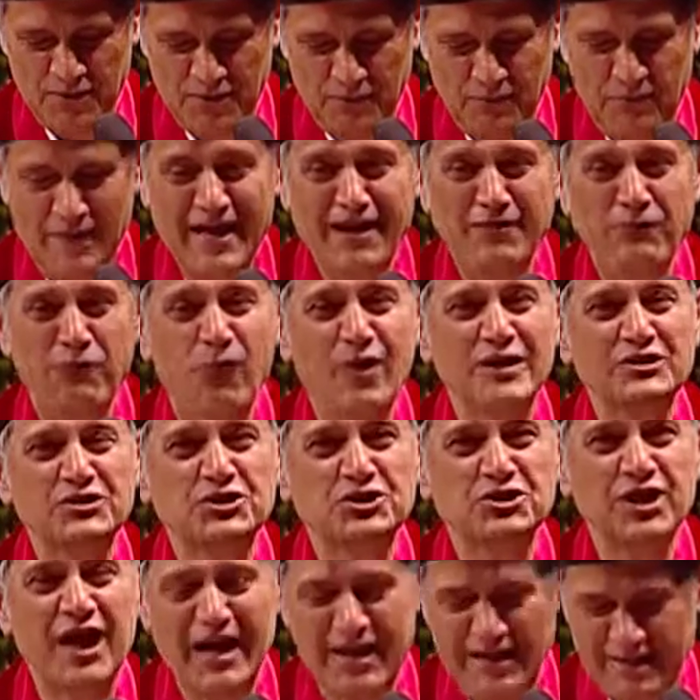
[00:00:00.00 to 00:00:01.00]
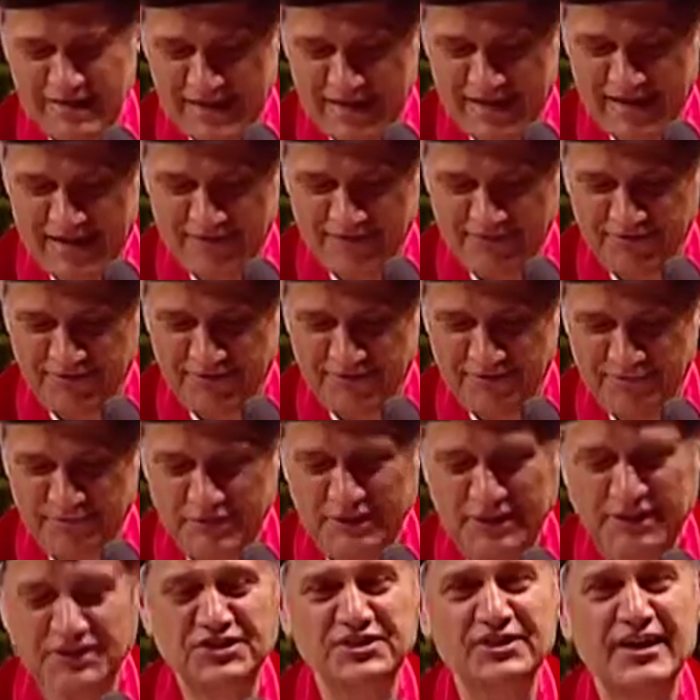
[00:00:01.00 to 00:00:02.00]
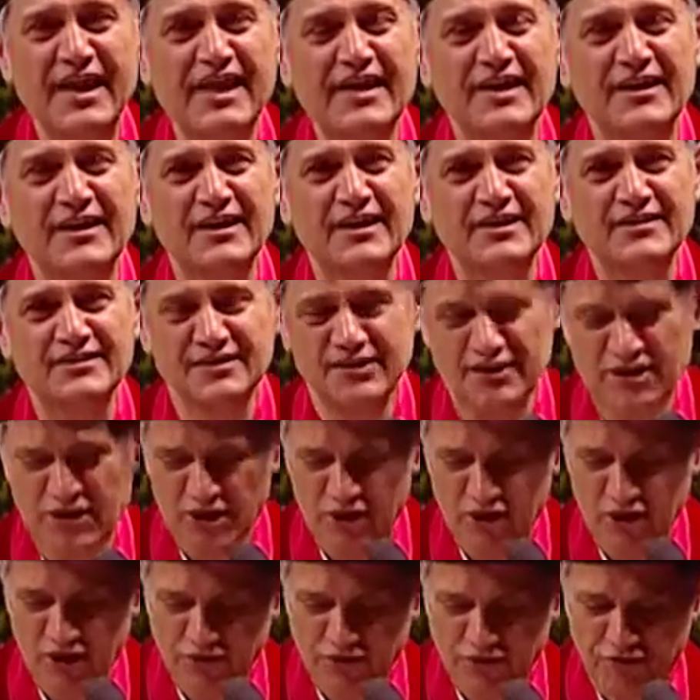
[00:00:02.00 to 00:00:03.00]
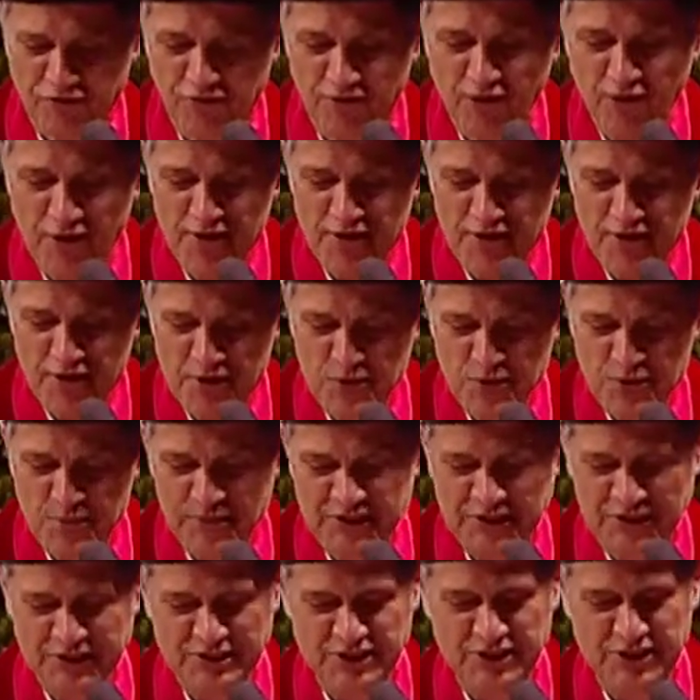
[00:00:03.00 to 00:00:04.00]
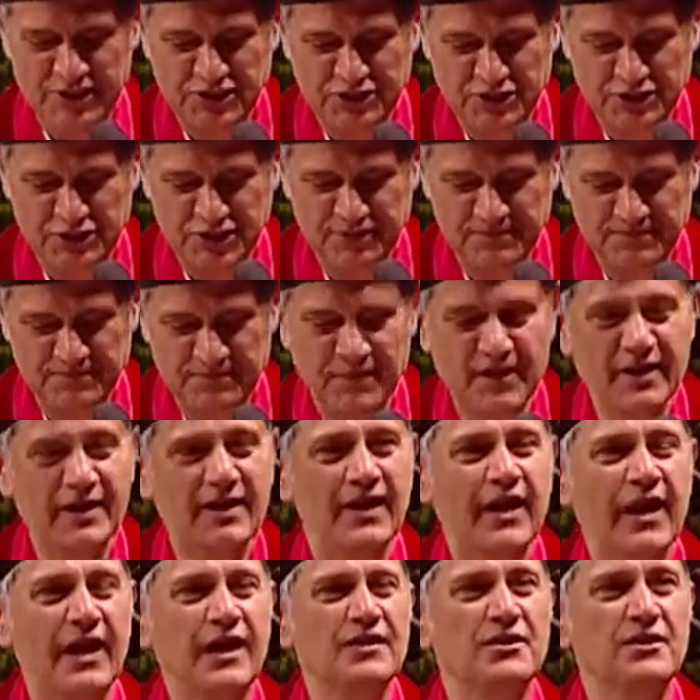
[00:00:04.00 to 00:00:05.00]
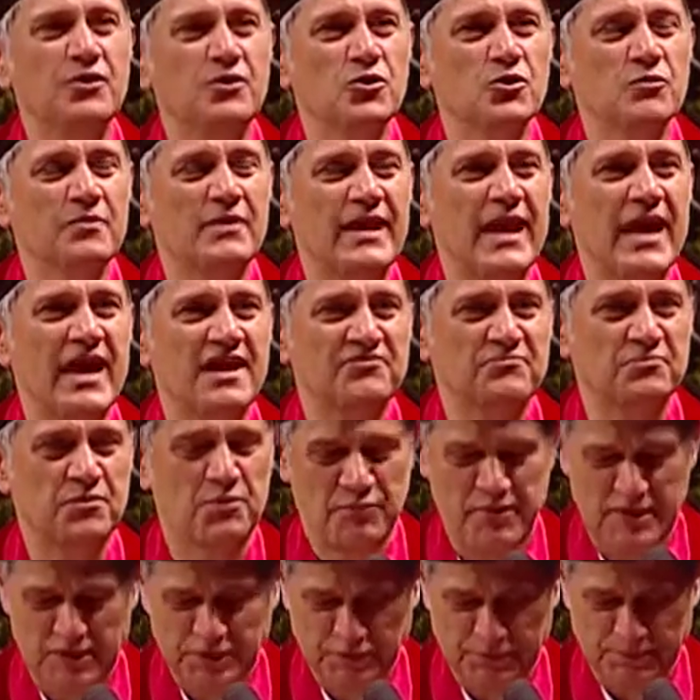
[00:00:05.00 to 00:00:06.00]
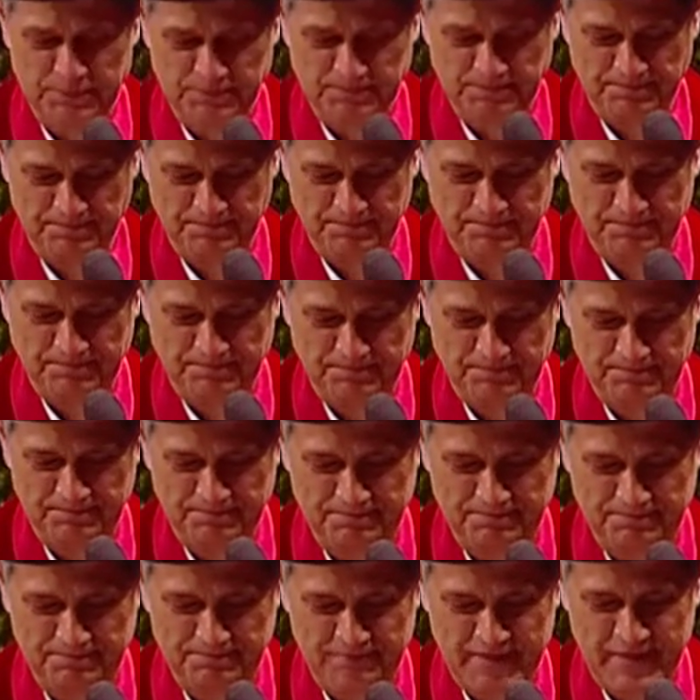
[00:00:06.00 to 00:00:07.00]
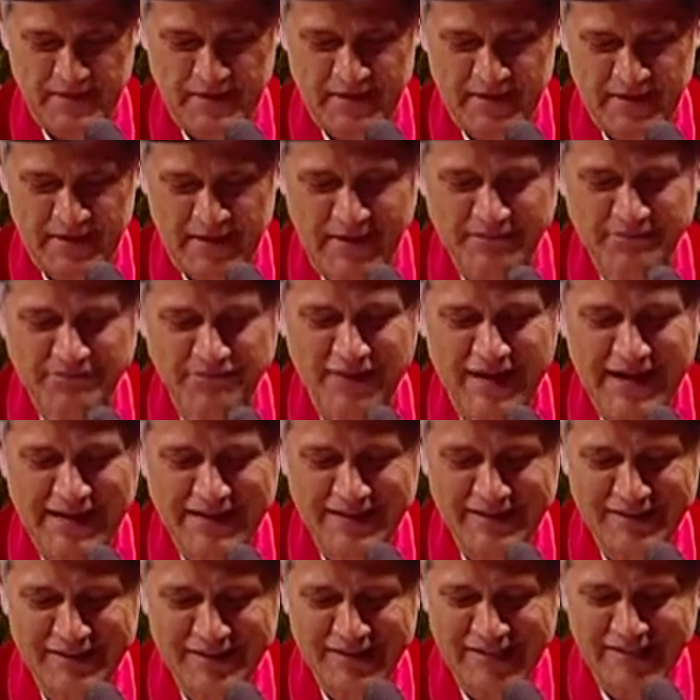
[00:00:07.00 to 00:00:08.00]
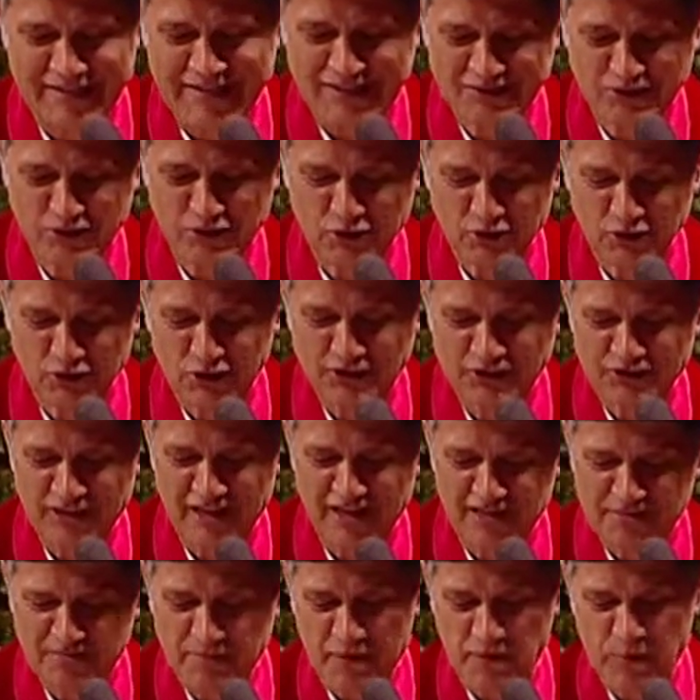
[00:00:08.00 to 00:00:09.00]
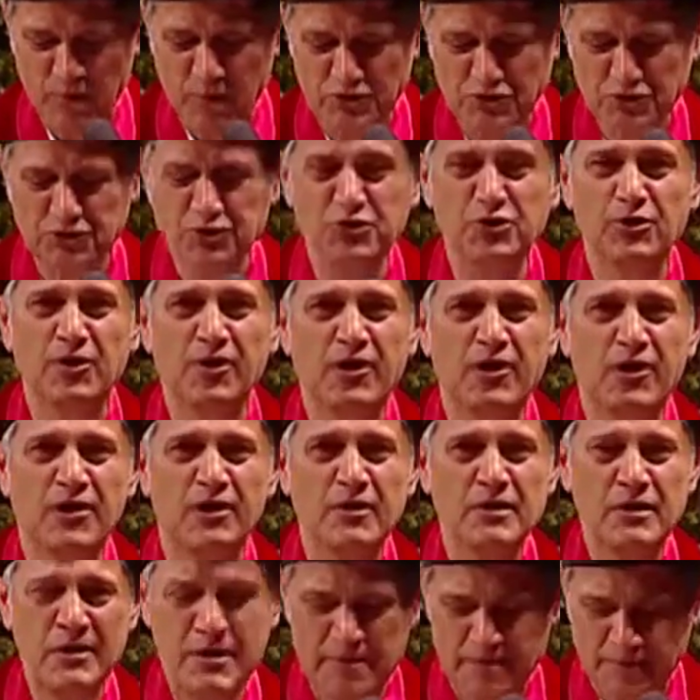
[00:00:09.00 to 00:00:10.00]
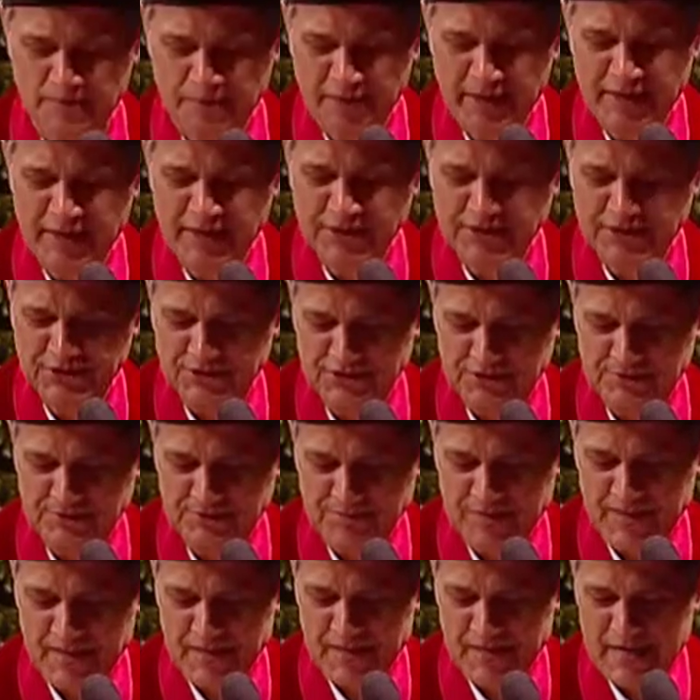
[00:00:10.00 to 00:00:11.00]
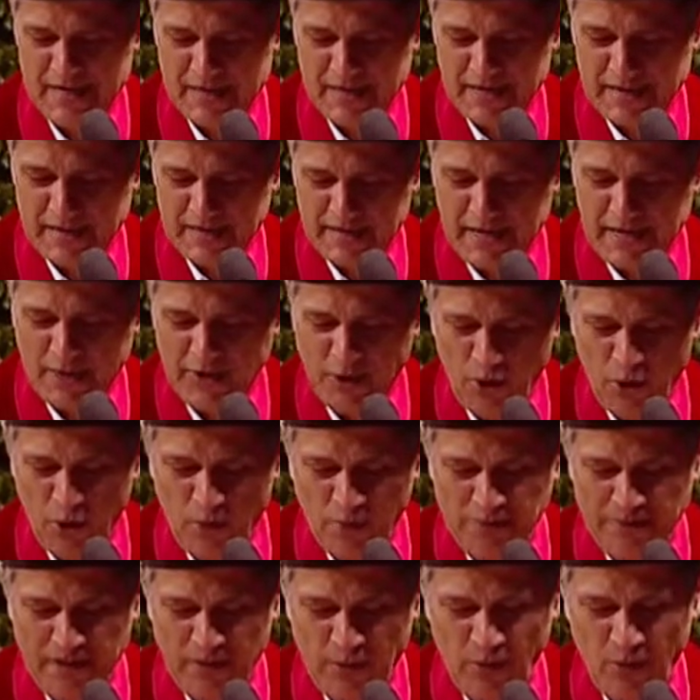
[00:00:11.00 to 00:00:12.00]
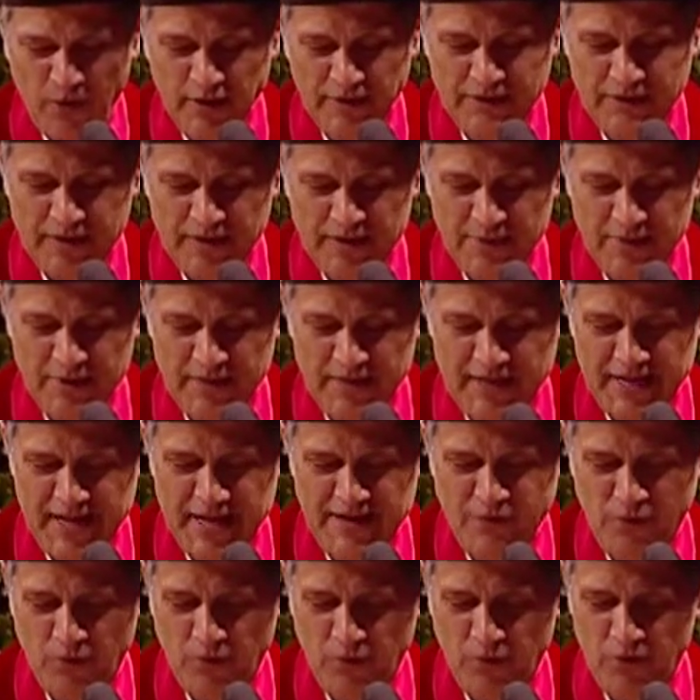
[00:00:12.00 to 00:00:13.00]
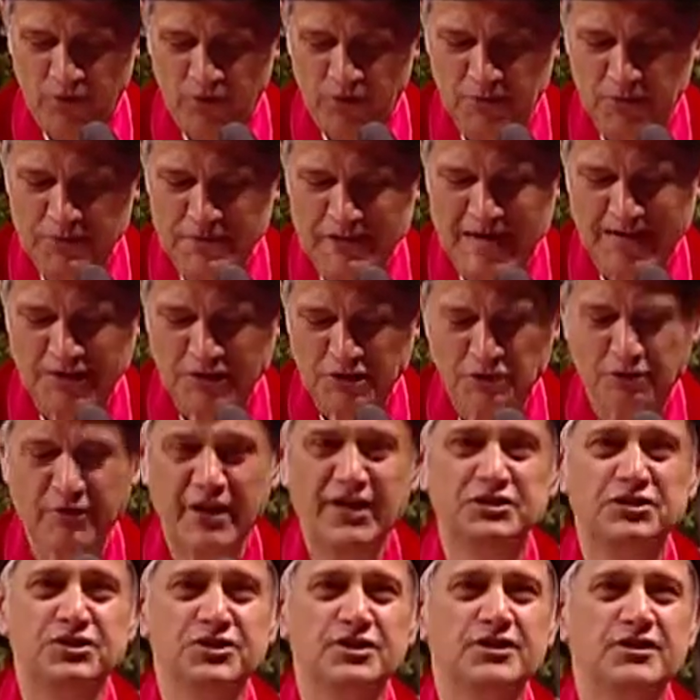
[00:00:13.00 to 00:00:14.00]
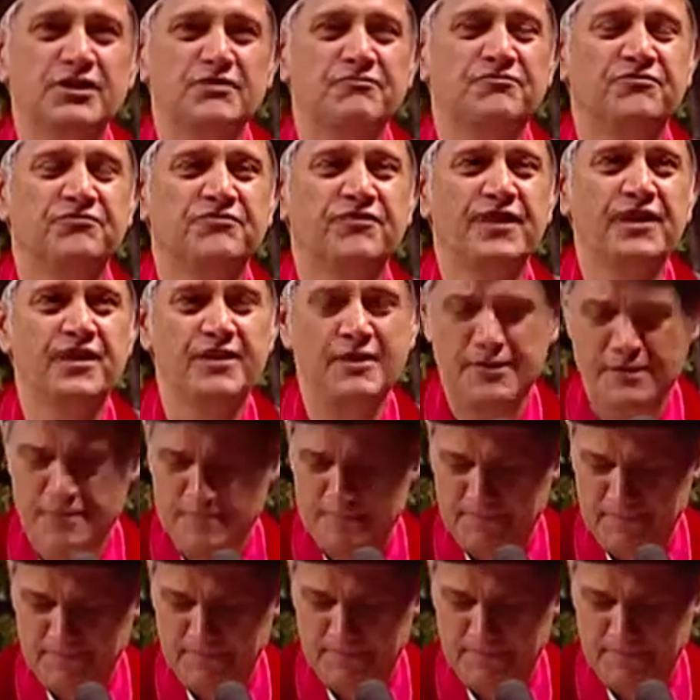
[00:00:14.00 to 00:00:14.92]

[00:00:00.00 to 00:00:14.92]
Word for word: We have one shot in life. Please take it. Further human condition and the human aspiration. And finally, I'd like to close off by wishing you all peace, and hope that one day we can have a world without aggression and fear,